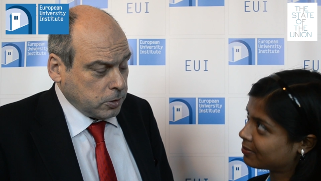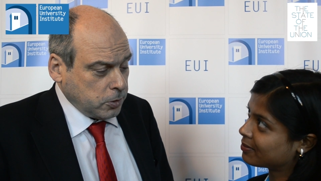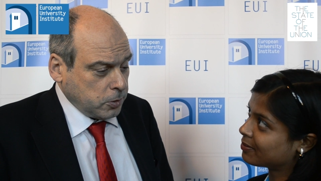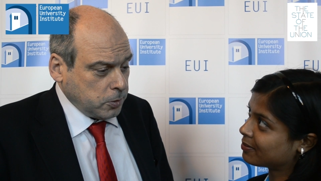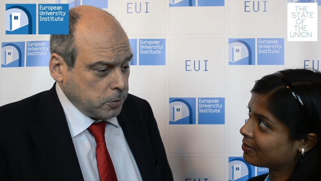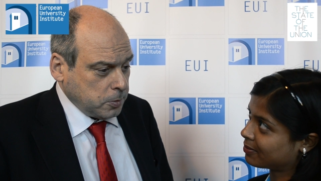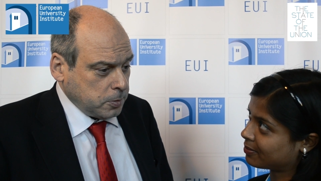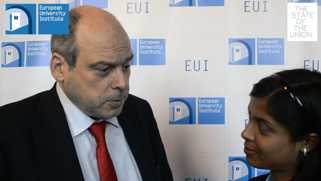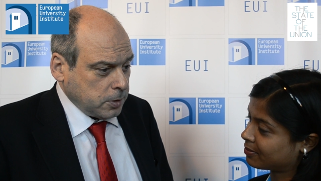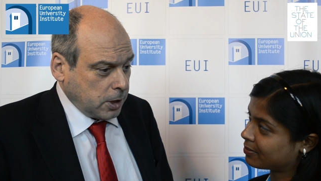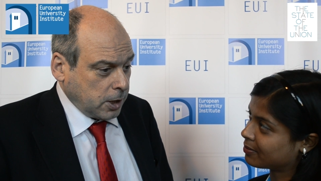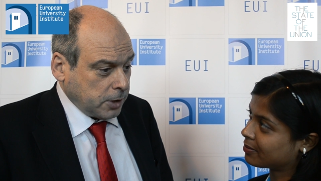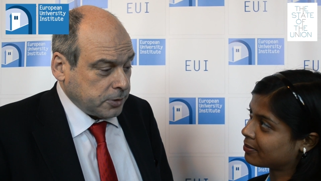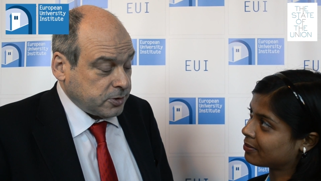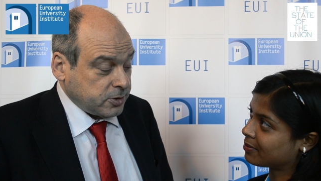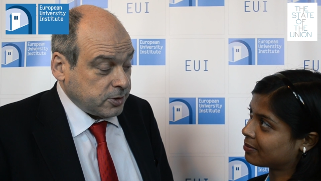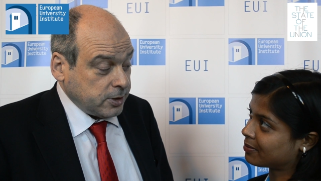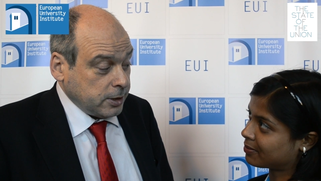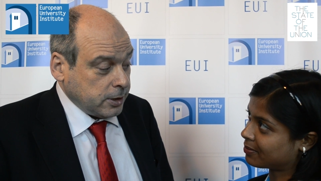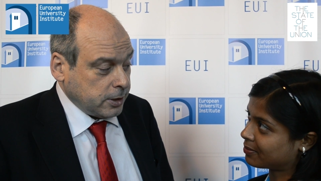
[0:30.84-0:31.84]
Speaker 1: who are
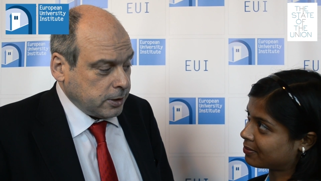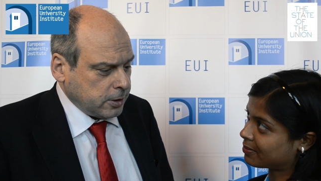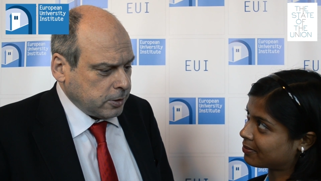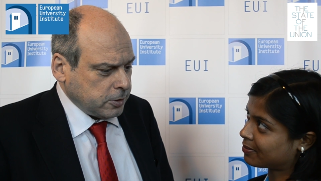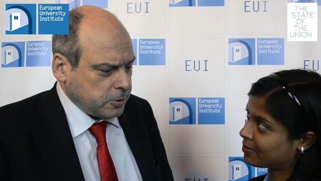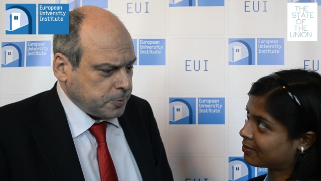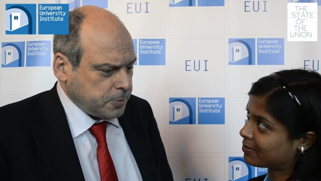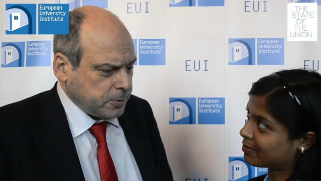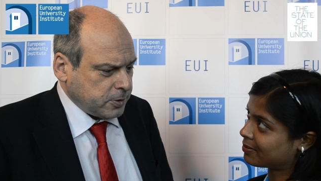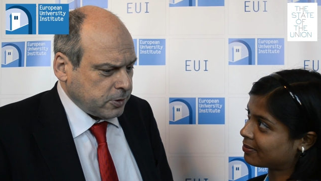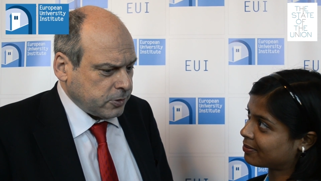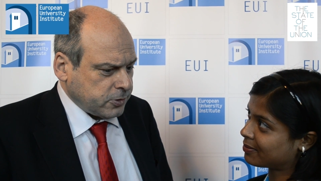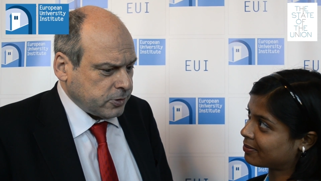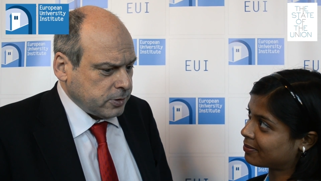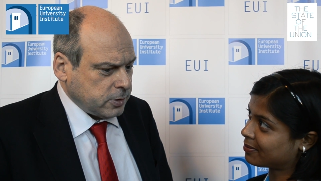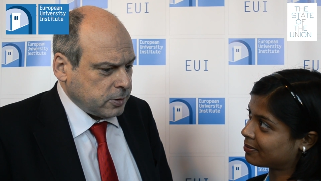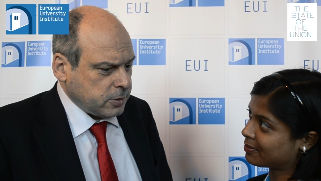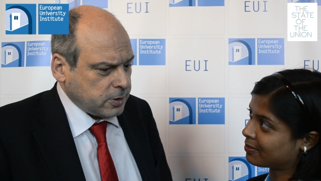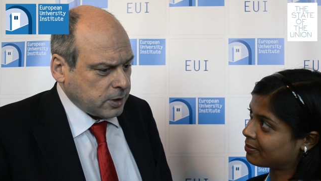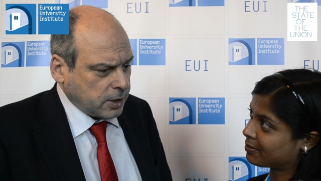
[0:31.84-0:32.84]
still in those
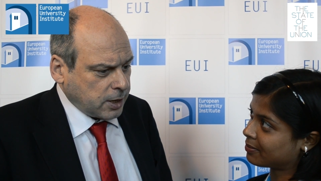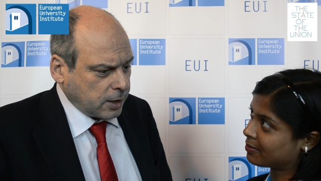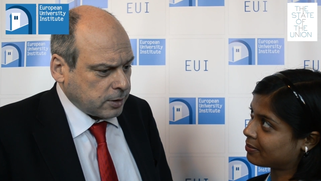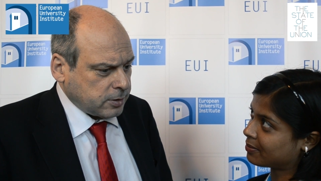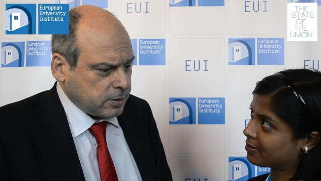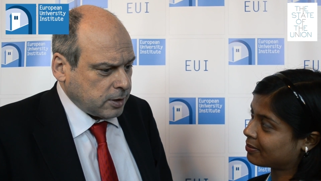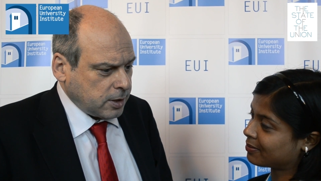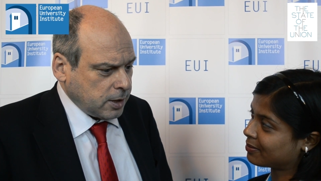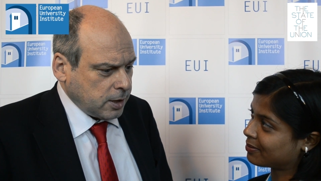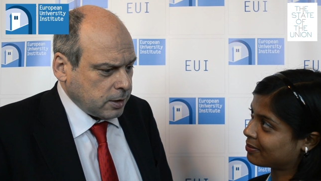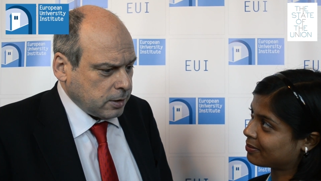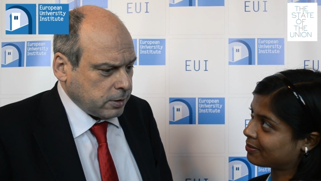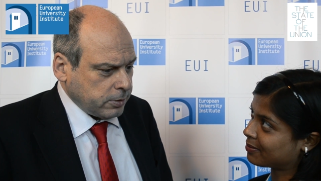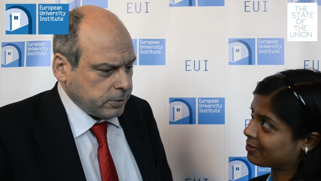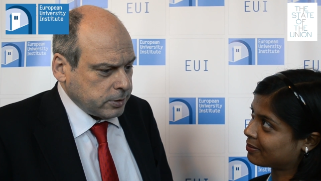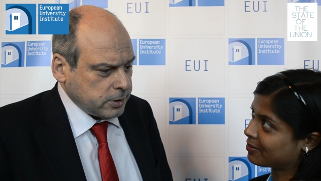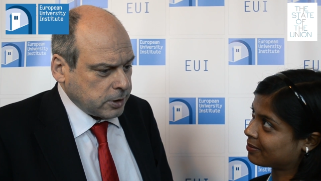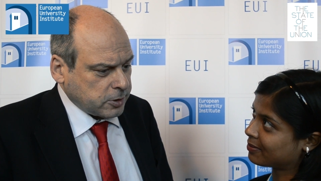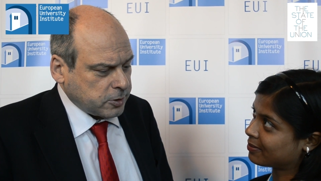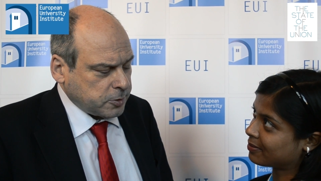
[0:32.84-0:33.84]
positions to get together
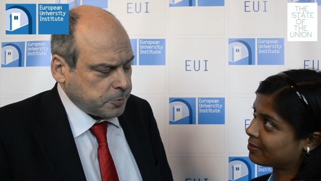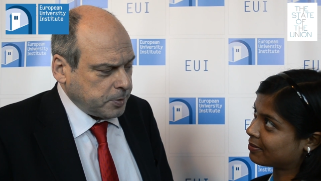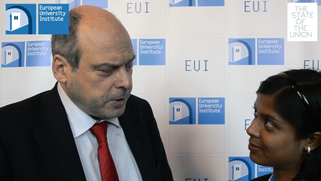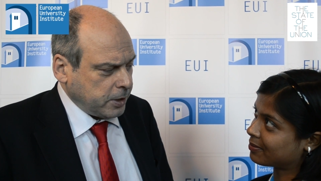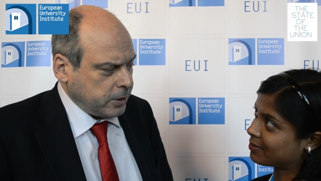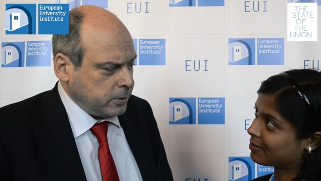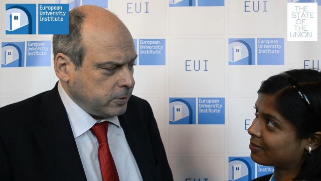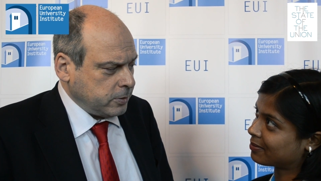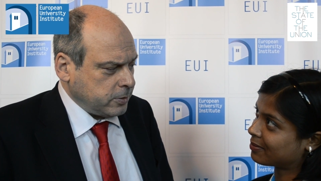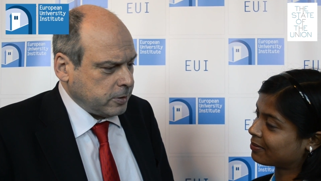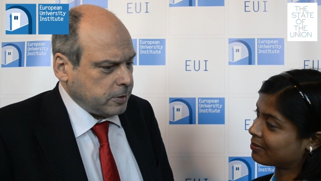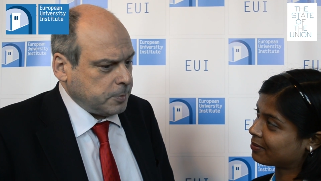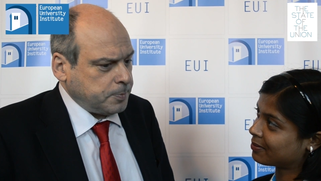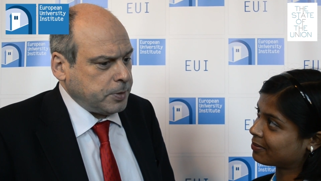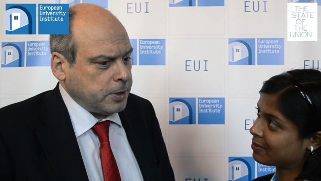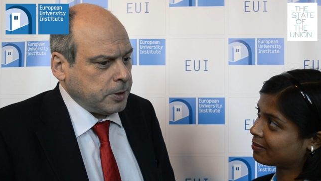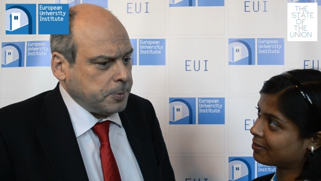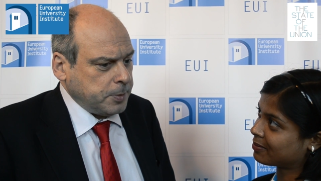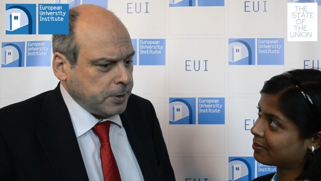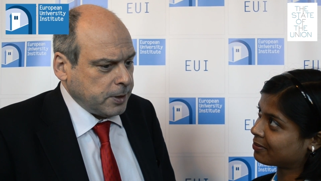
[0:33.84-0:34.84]
and explain to the
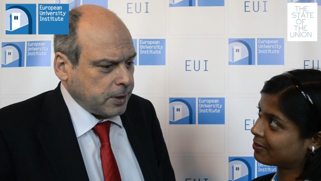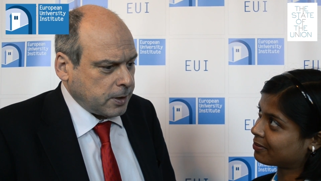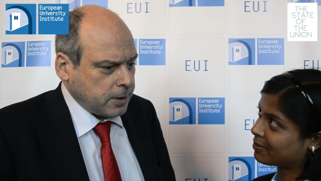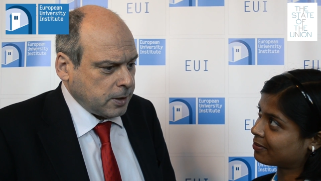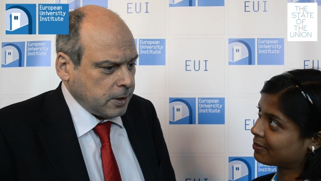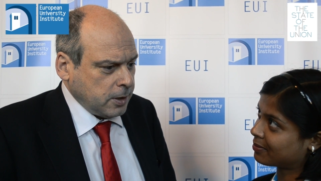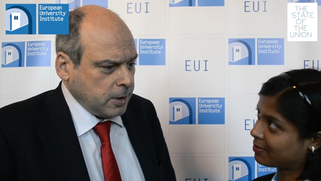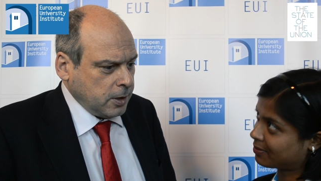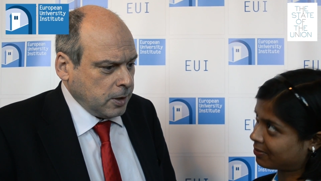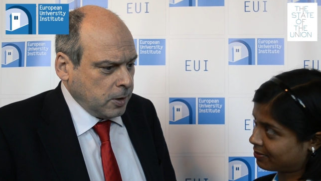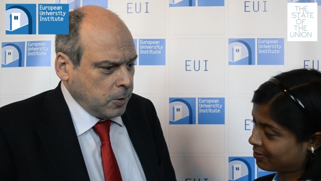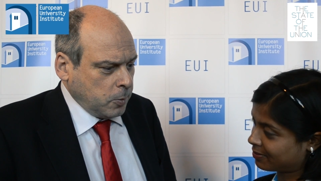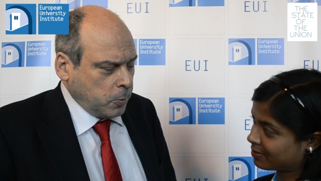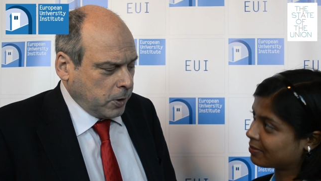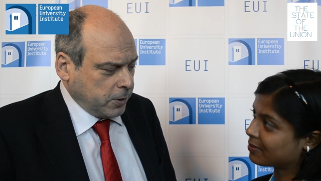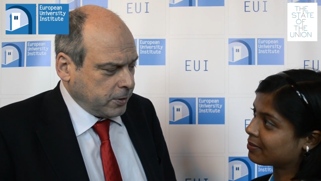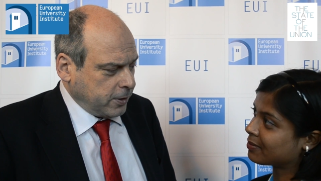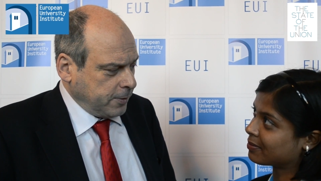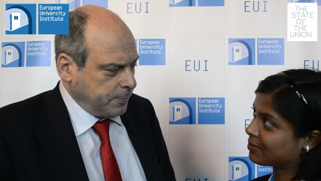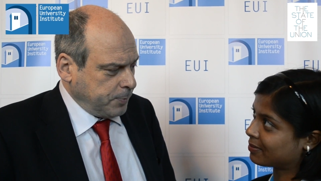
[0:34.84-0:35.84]
public
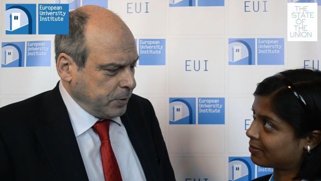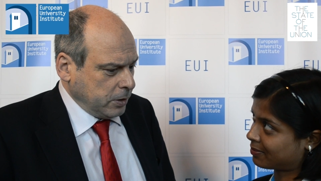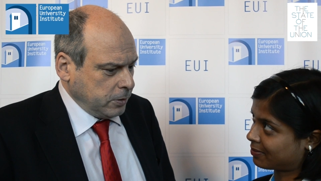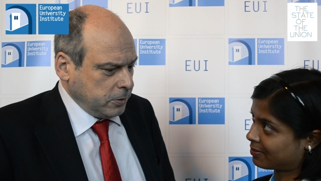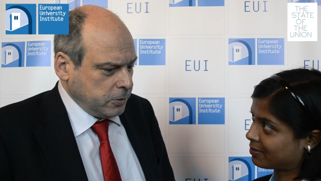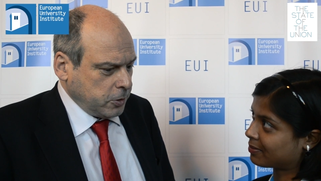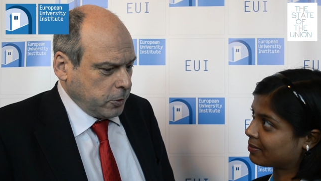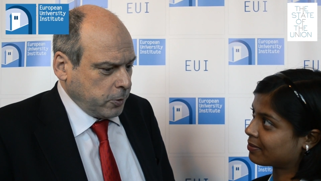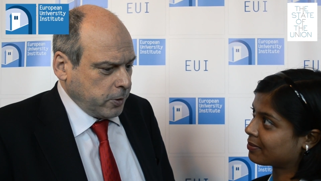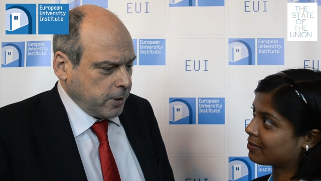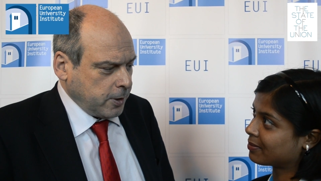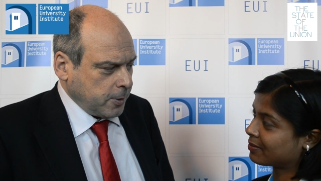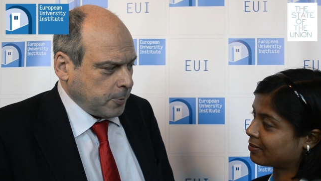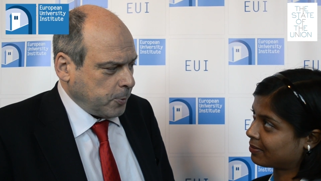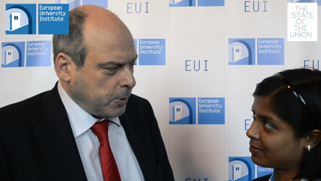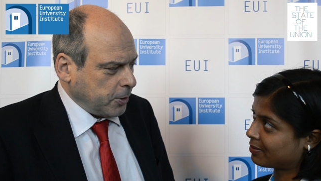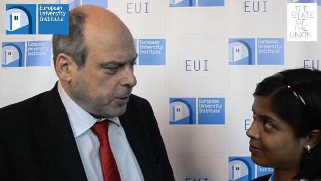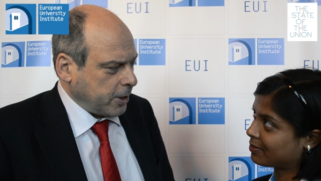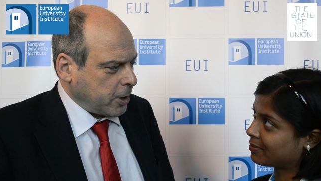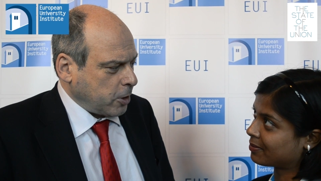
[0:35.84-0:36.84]
what they've been doing,
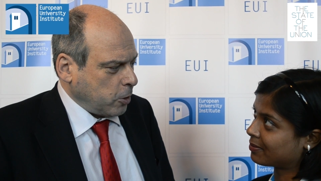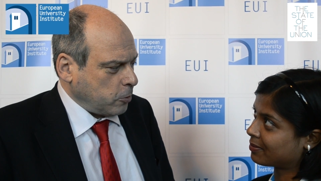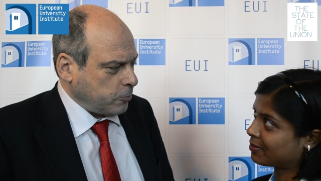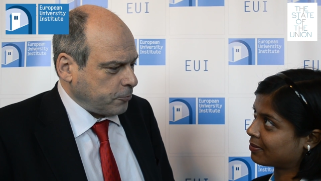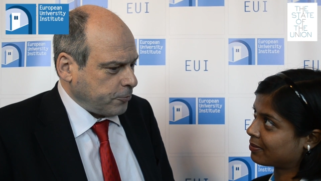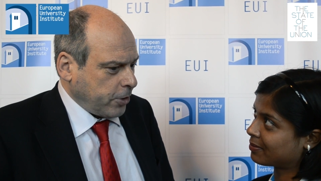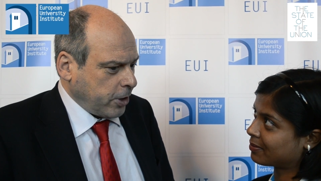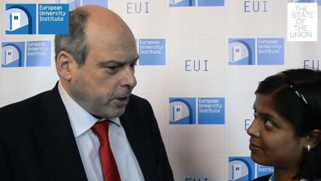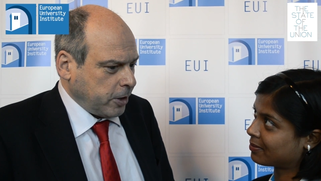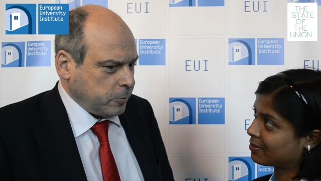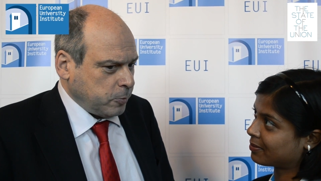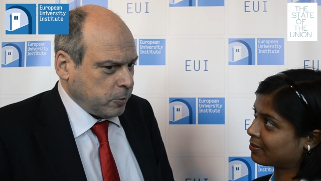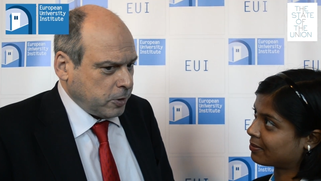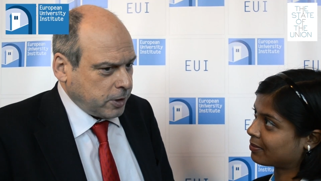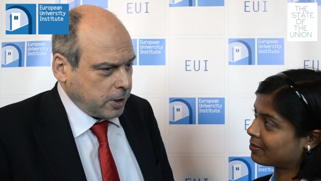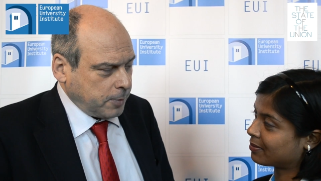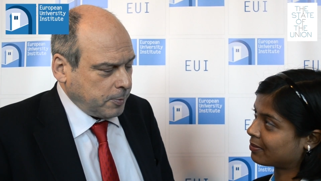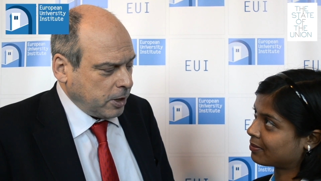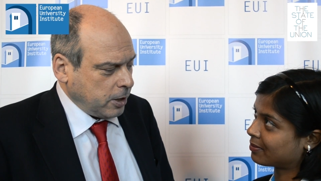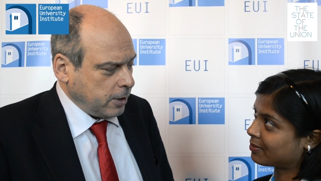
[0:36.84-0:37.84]
what they got right, what
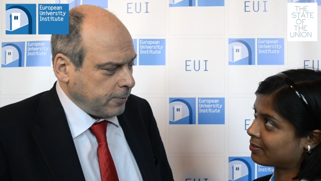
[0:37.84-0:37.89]
they may